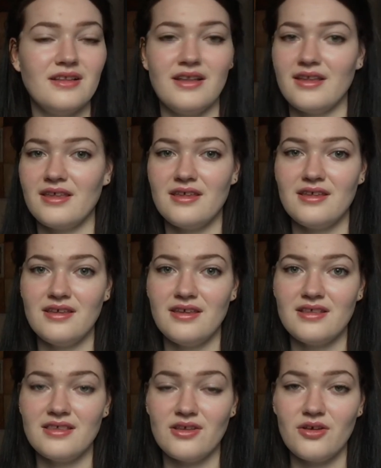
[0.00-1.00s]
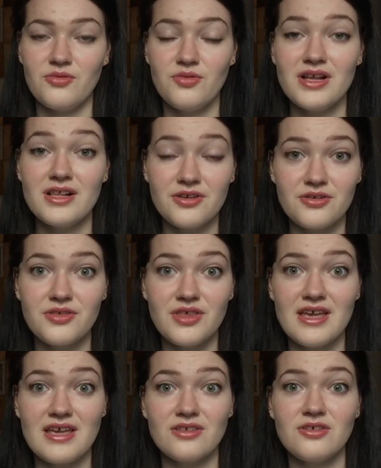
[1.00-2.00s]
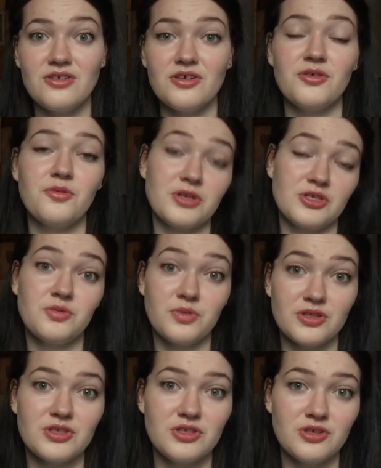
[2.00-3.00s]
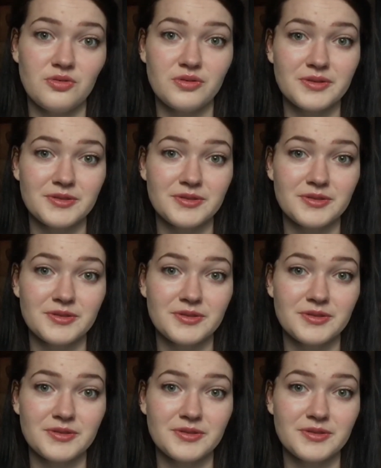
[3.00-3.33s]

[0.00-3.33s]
Like, it's a really good thing to know what you want to do.